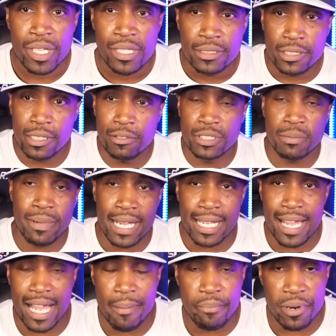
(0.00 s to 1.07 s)
Salute to my
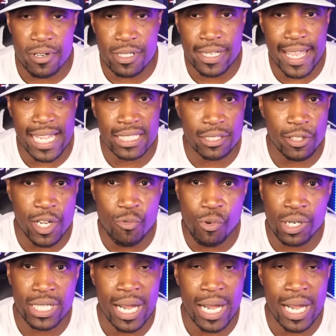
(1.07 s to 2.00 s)
guy, Bird Gang thirty-one.